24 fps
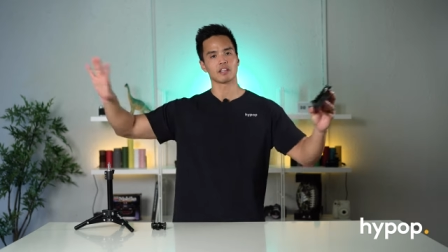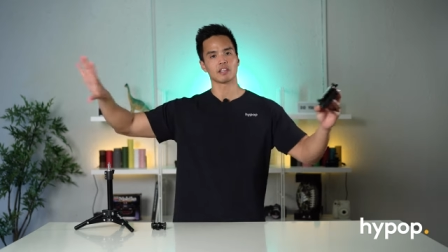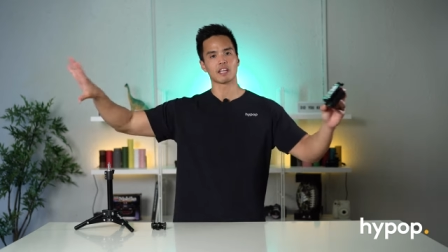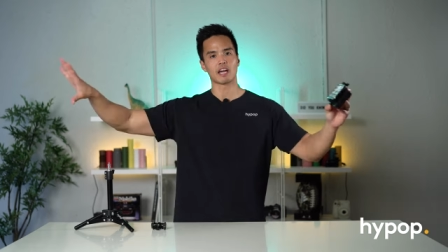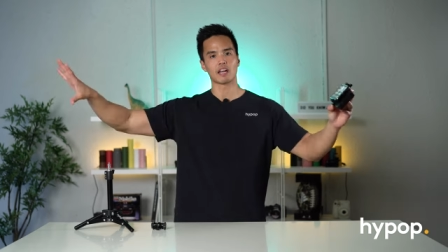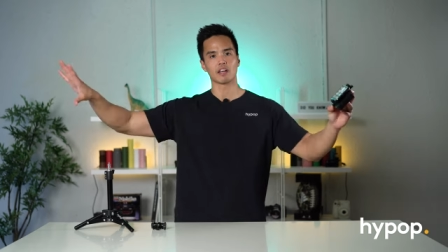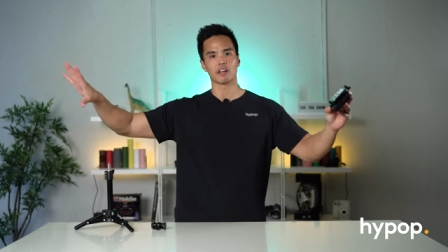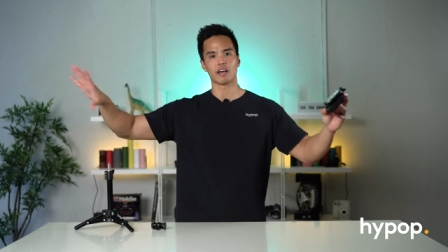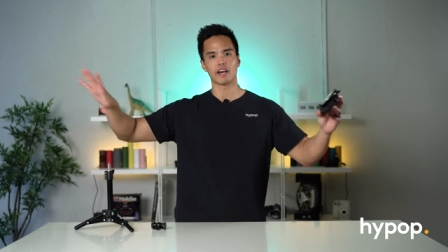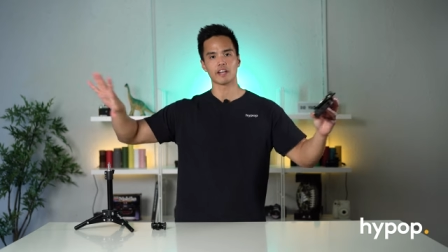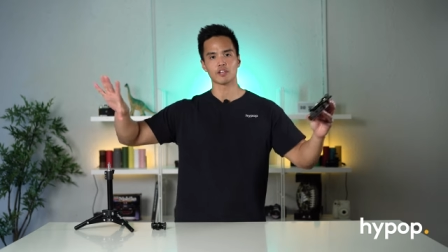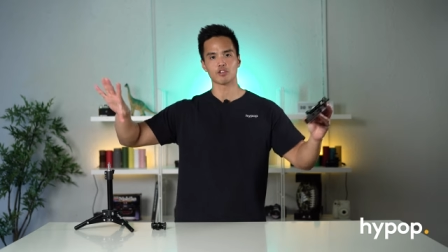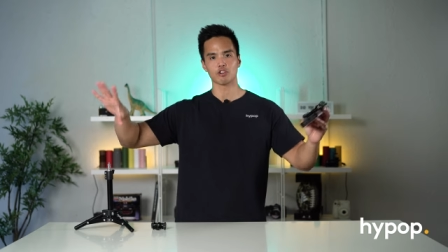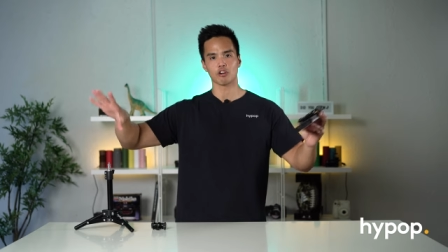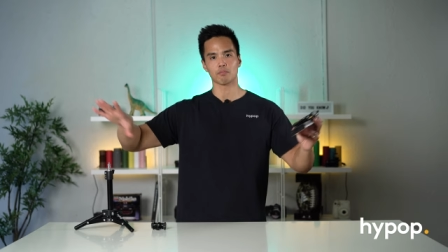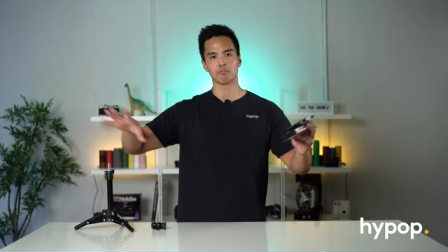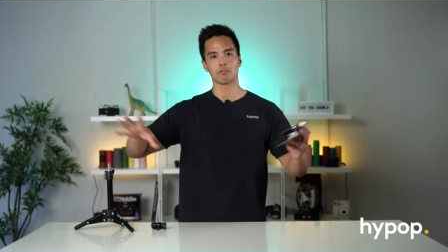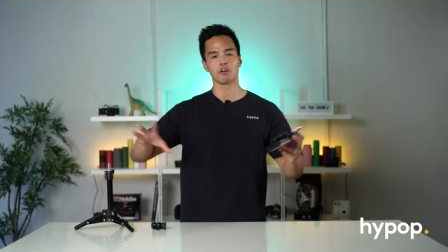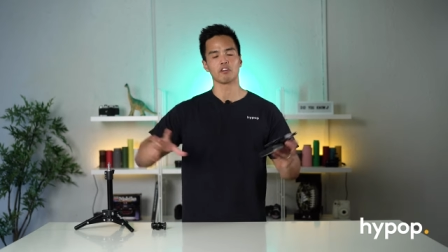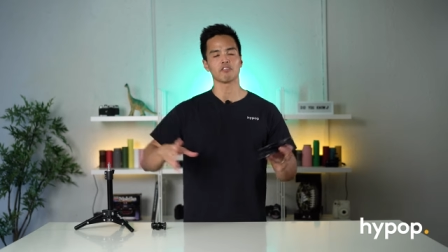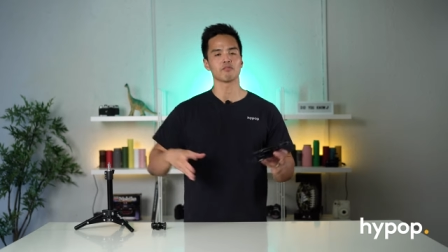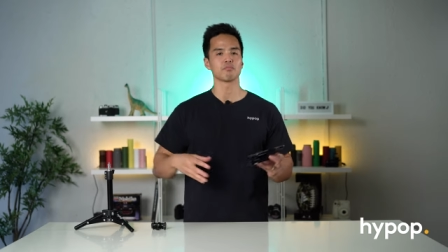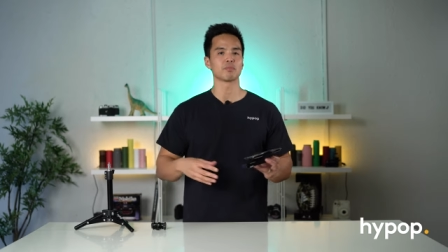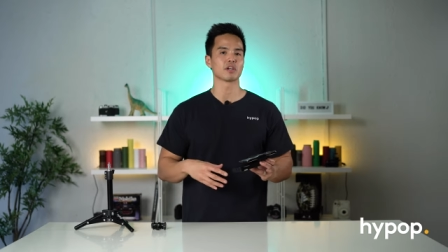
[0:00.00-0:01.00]
and that light
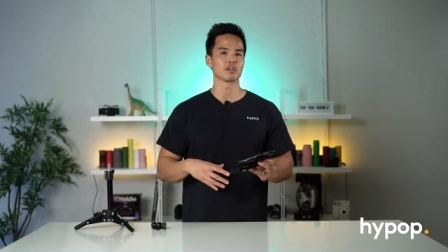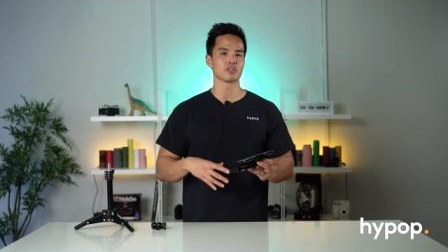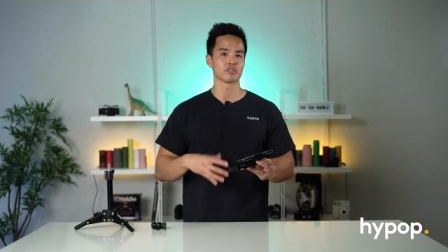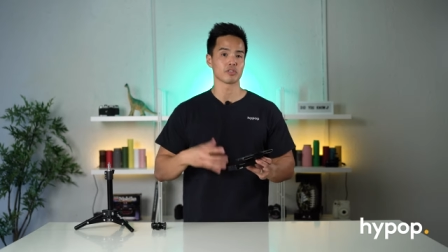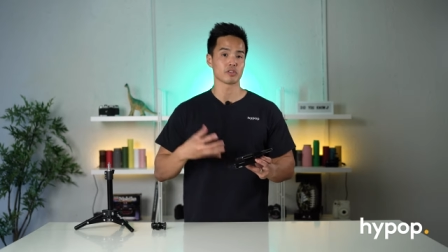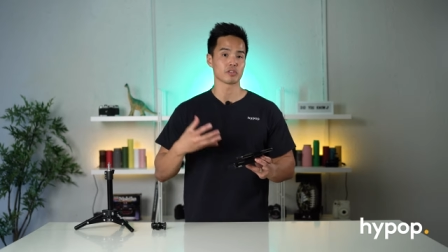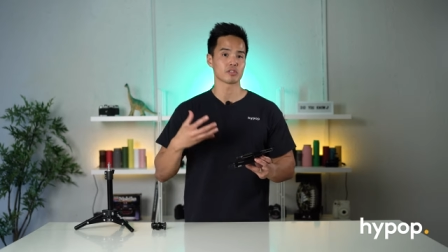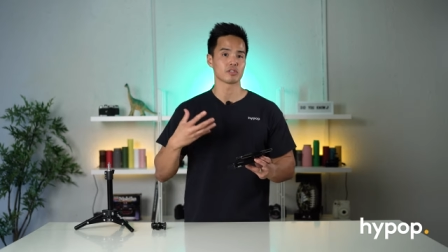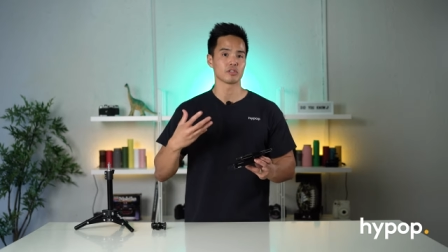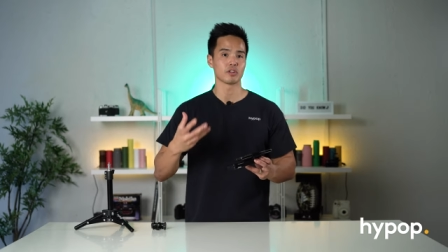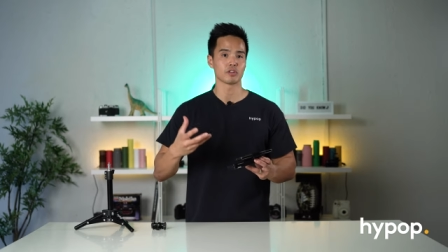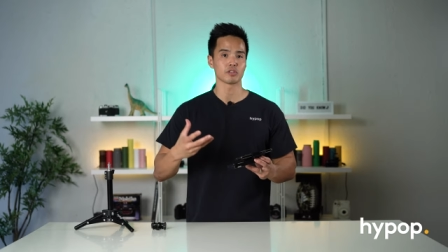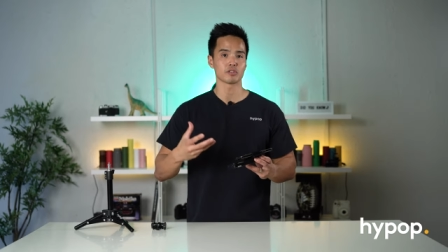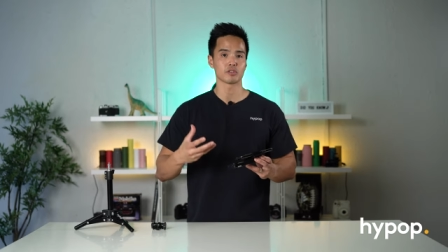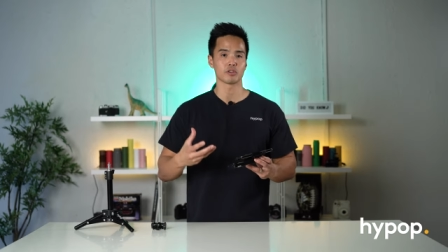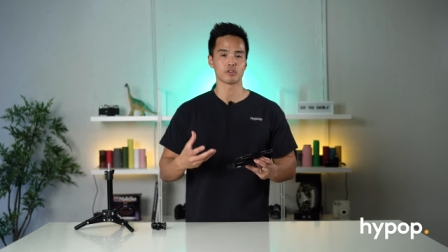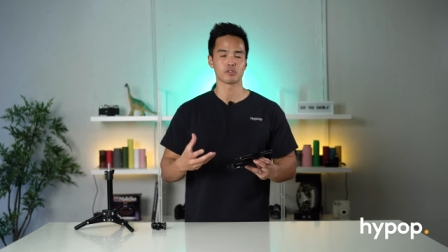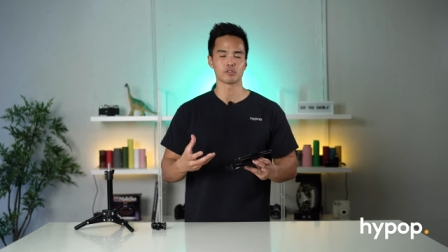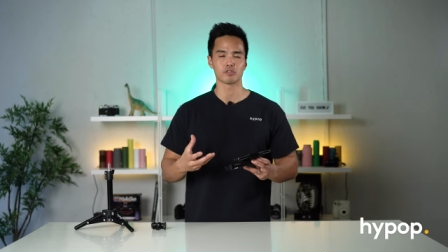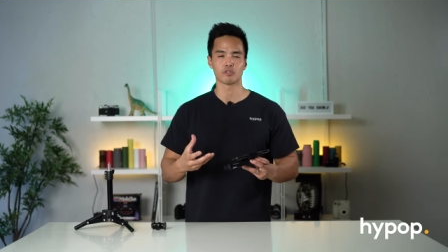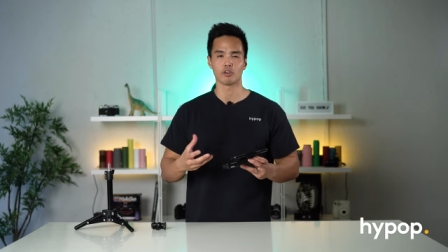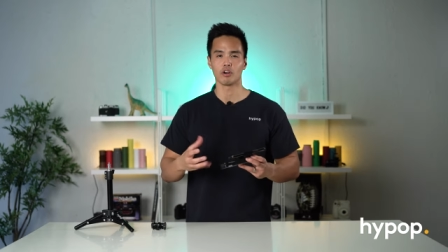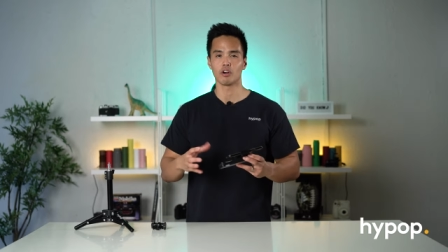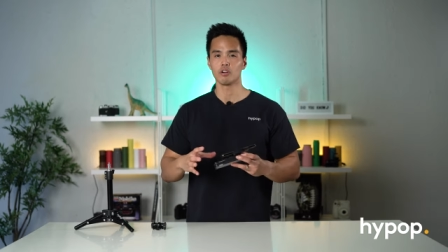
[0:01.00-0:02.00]
drop off, because it's not
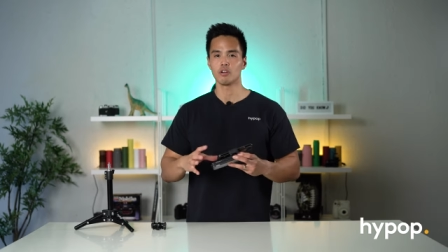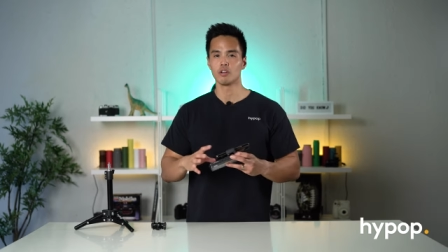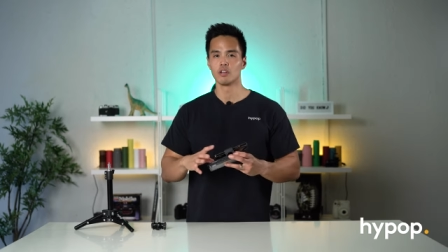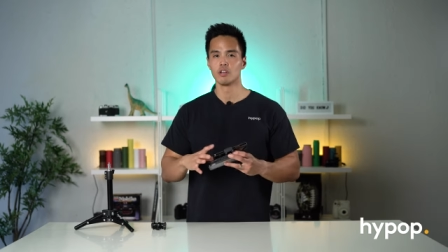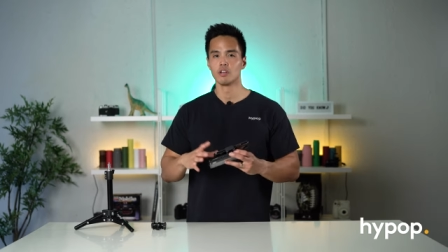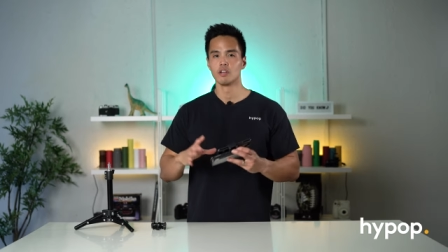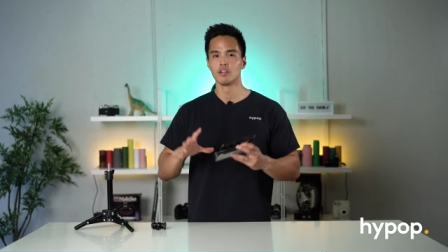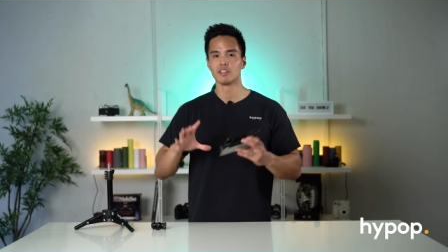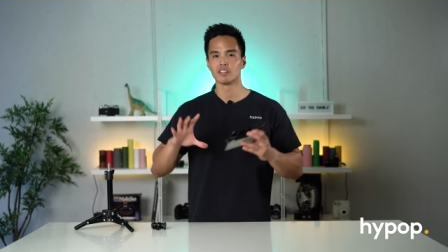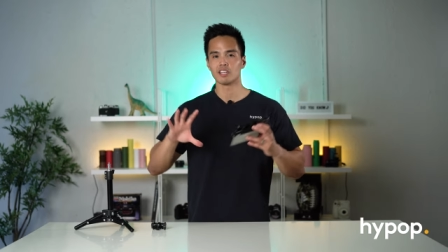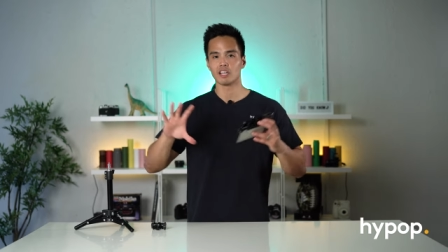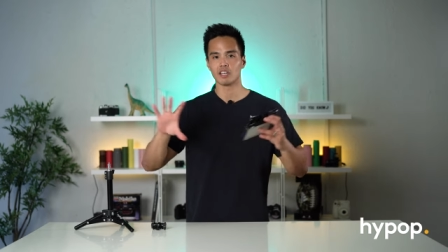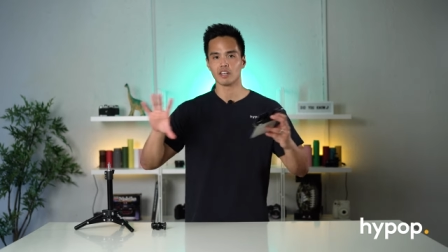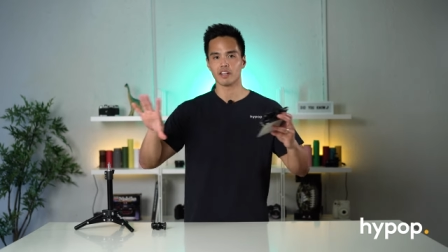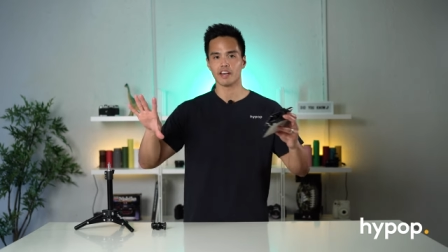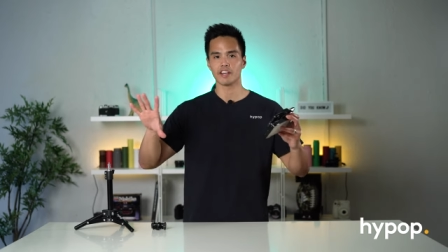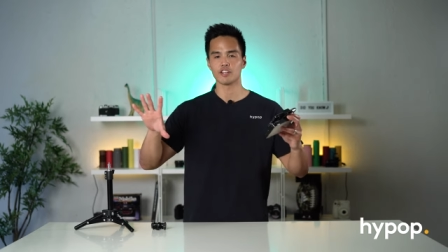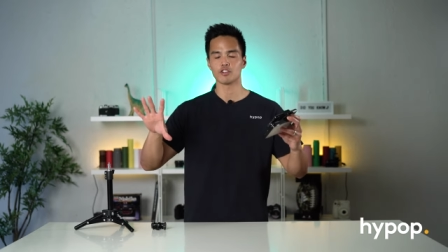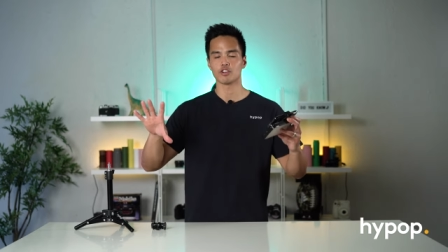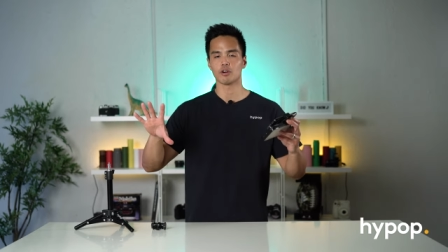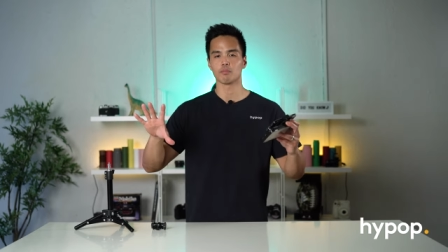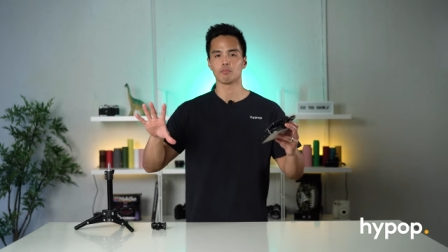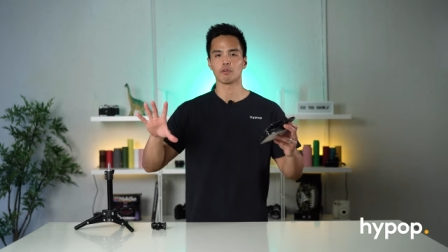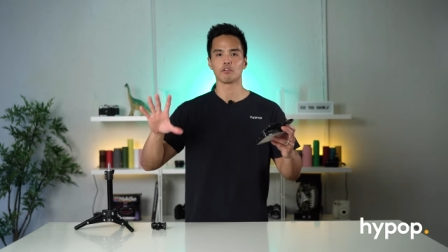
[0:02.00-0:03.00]
so strong, that
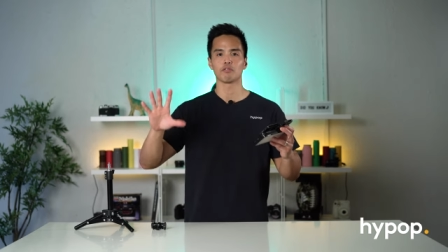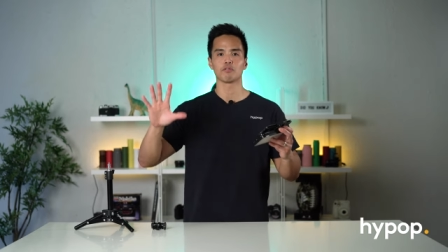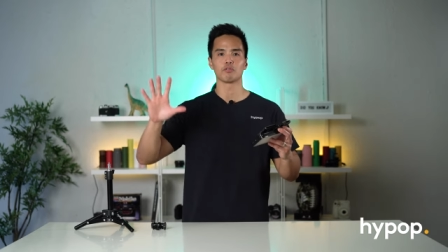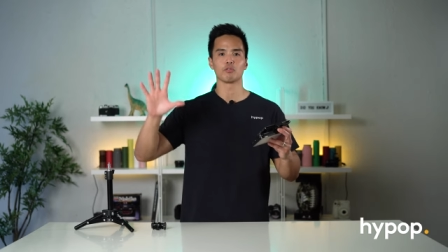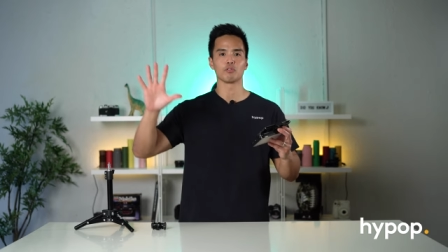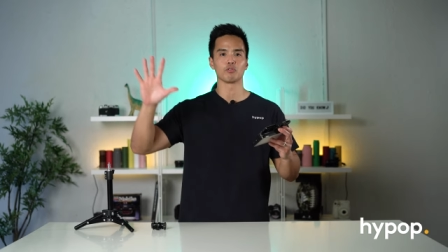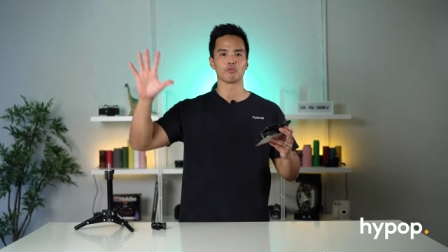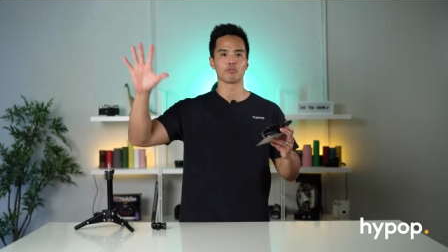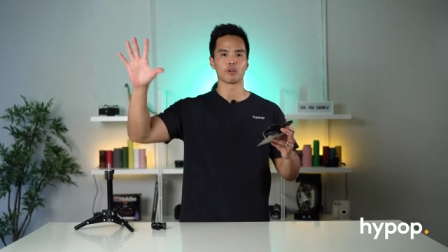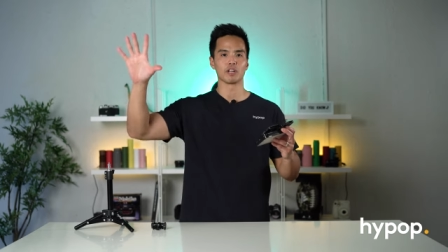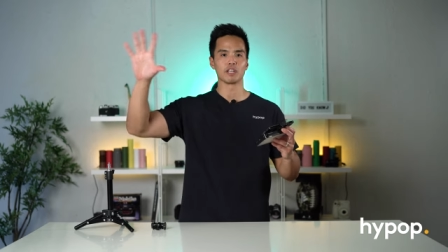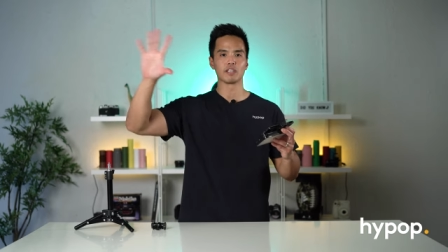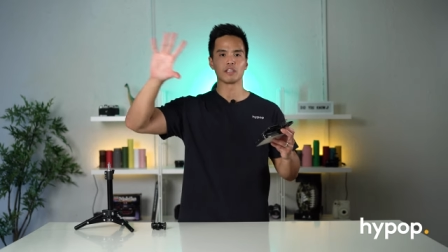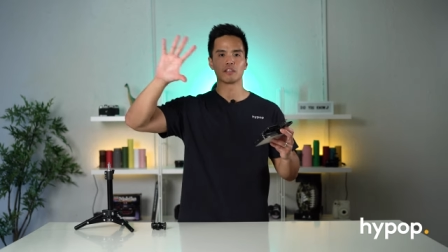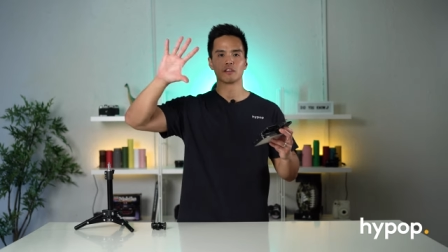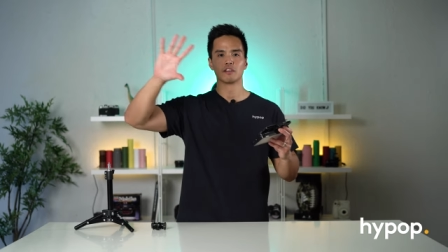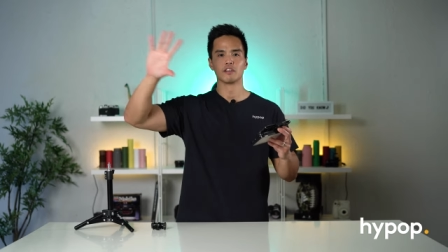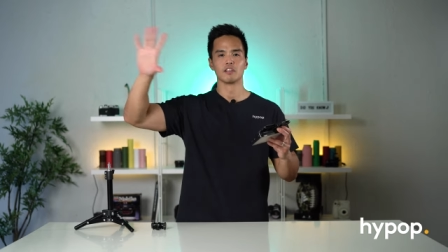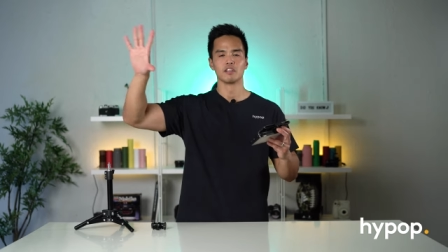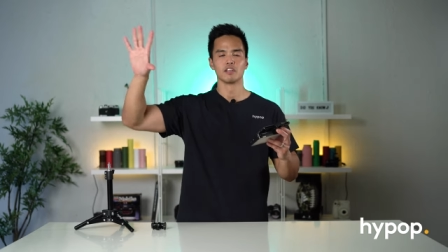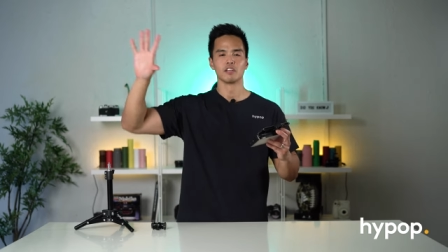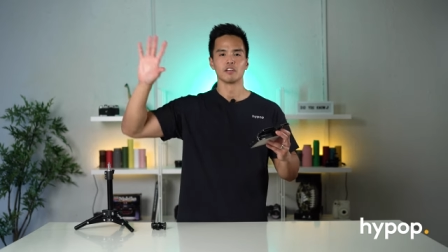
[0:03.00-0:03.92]
light drop off will really